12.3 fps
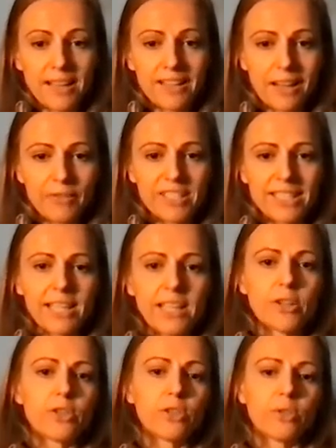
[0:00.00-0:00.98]
enough
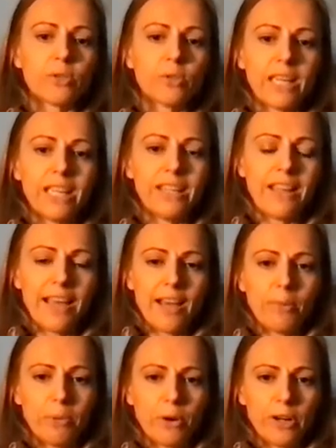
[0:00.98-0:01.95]
CO2 in
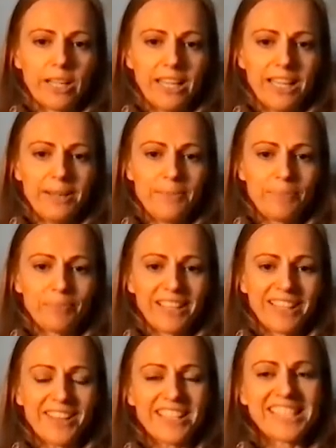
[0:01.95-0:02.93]
our body Now, this